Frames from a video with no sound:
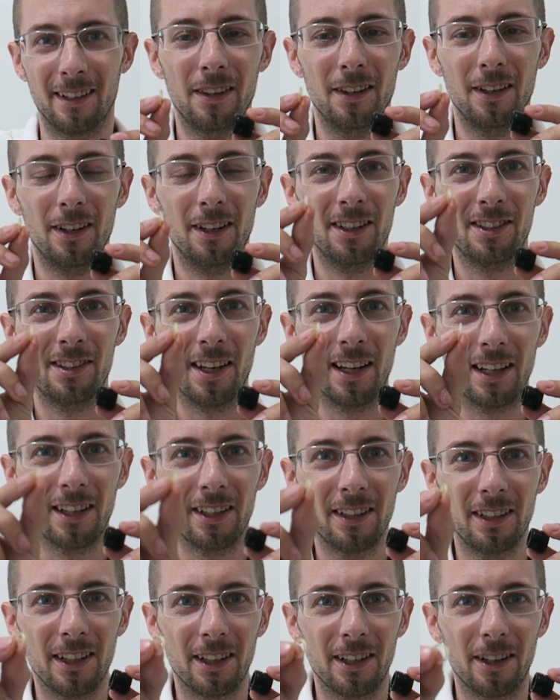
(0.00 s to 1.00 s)
There is a
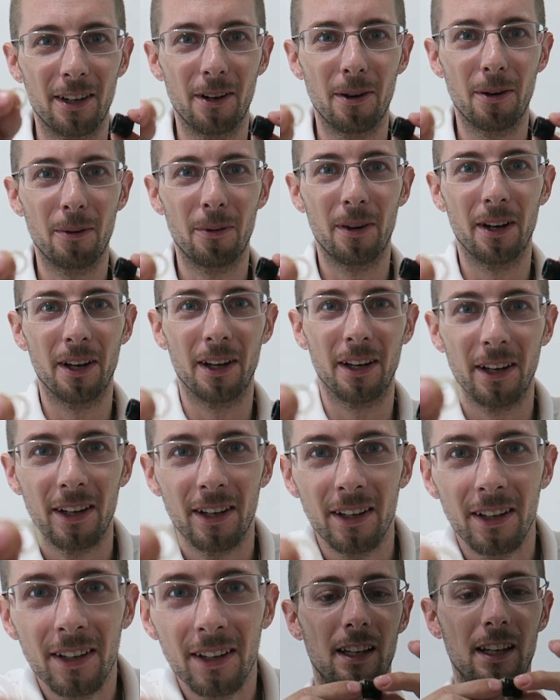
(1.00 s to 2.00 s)
clear O-ring.
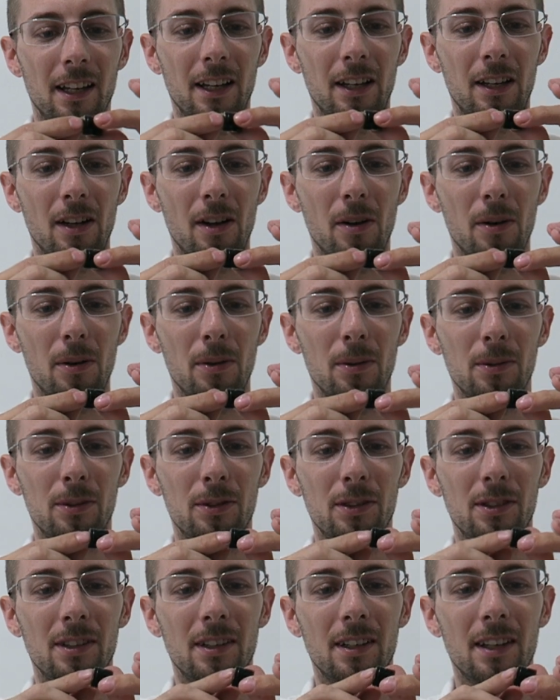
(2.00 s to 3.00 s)
It
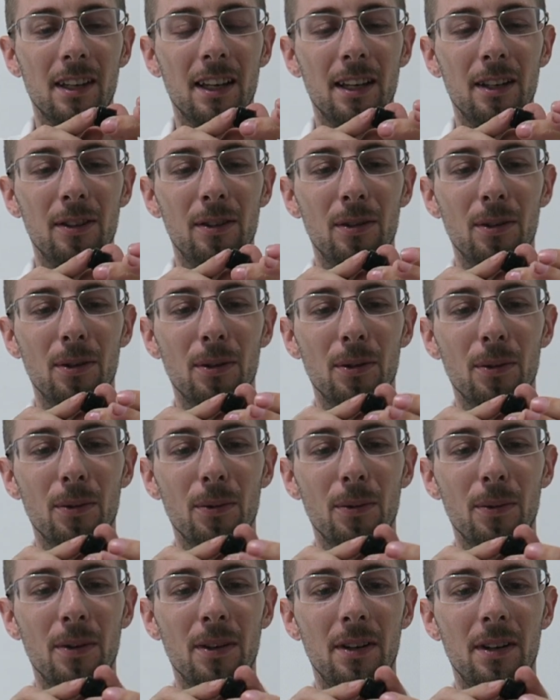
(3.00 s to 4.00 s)
goes
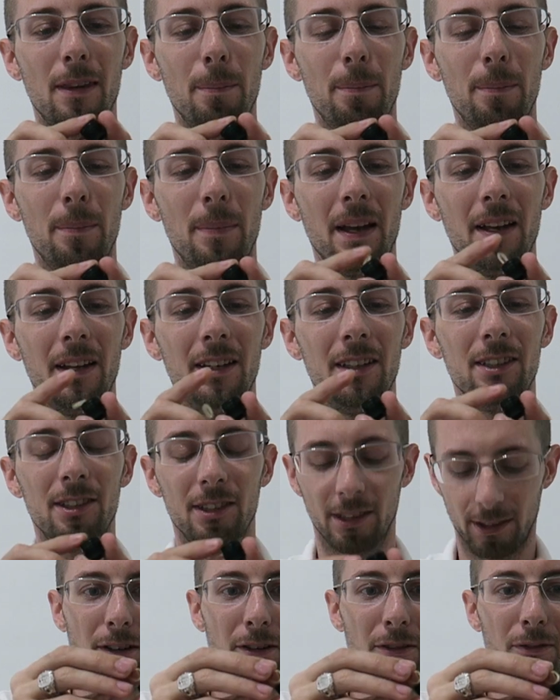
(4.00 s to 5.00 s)
into the
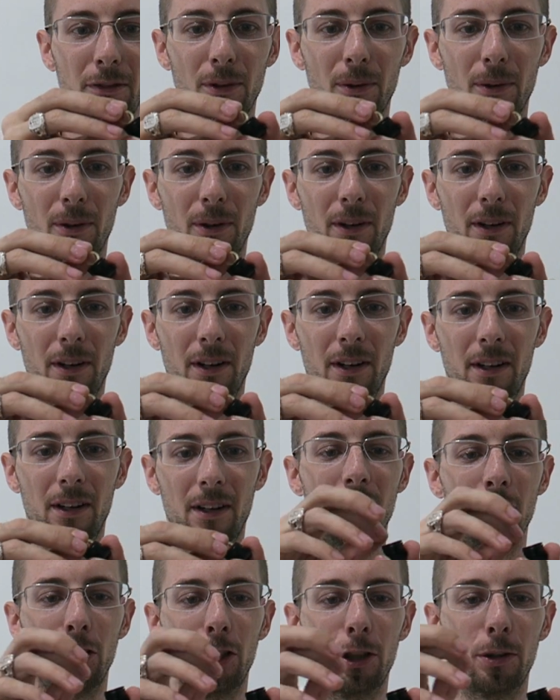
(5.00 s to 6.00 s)
base of your
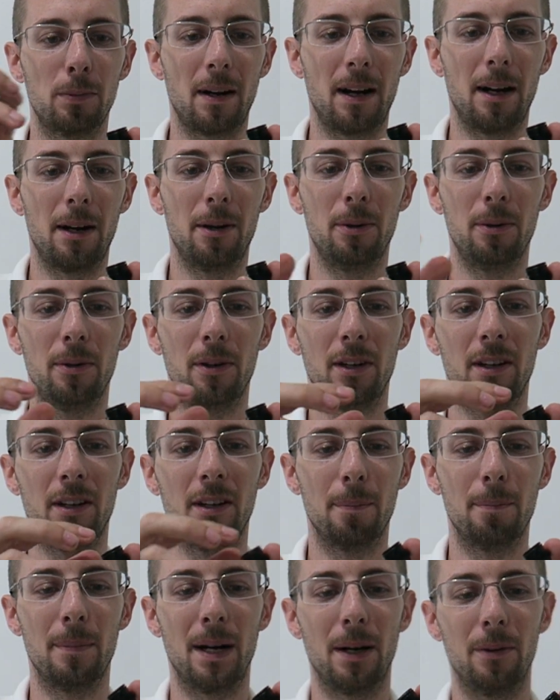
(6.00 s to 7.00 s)
shroud
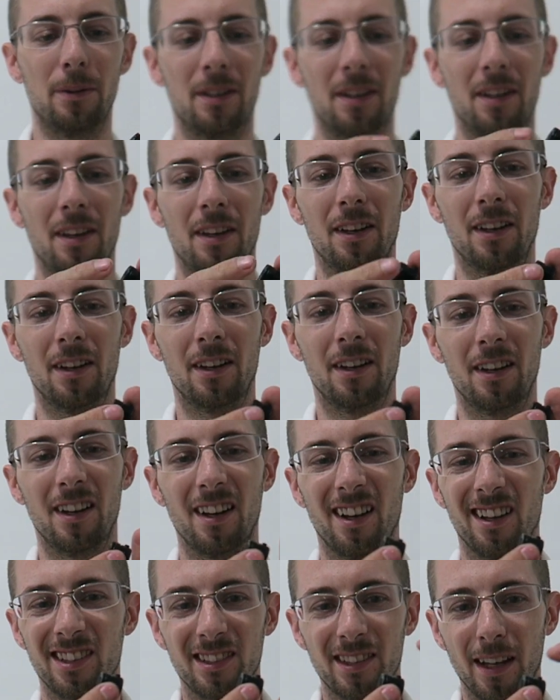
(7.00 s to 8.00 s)
mounting
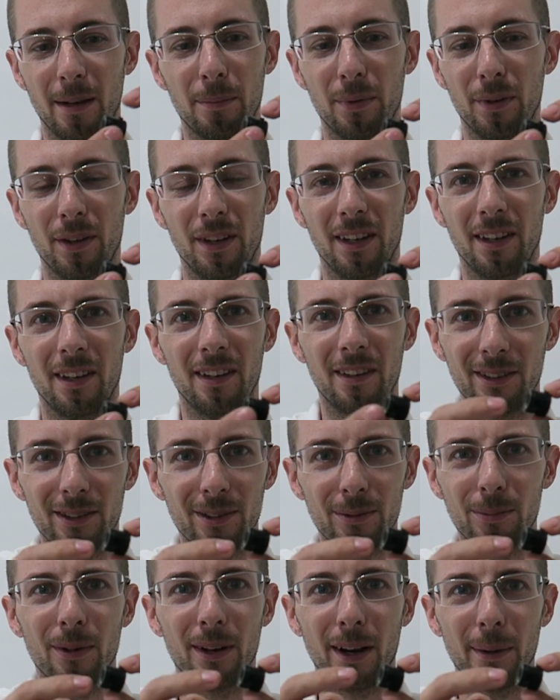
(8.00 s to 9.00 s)
assembly.
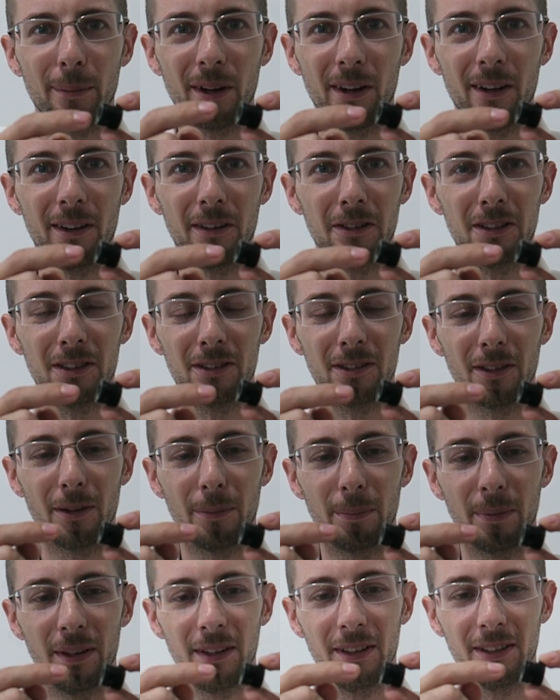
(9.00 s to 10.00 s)
That's what I'm calling this little
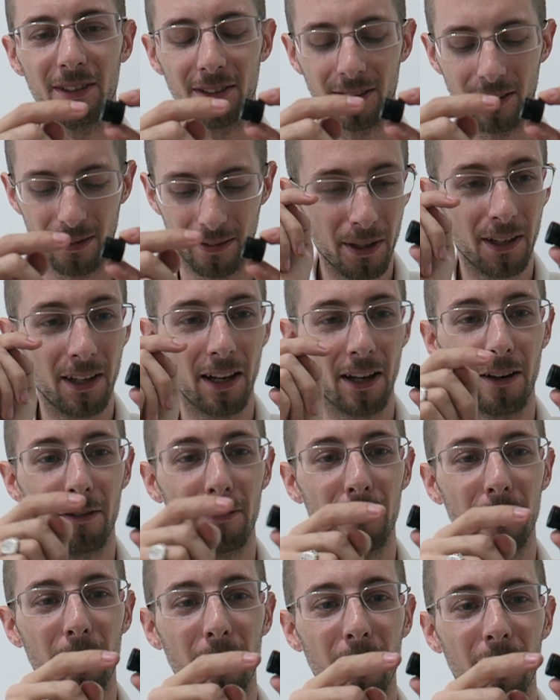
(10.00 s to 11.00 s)
piece. Be
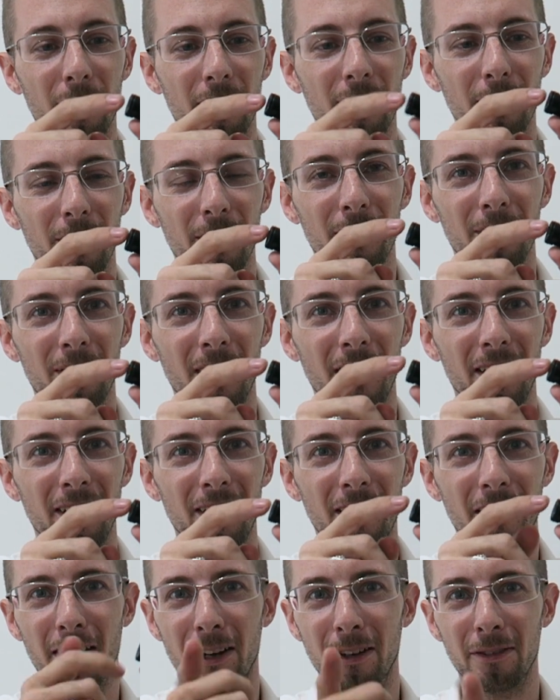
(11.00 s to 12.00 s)
careful when you take
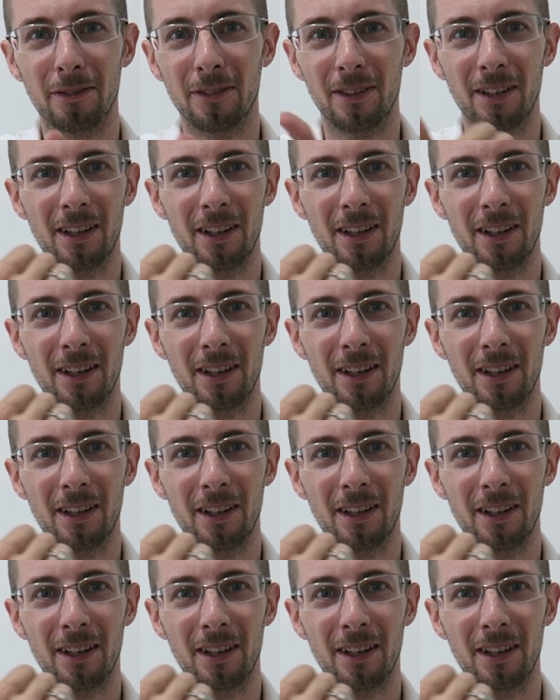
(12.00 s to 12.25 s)
it off.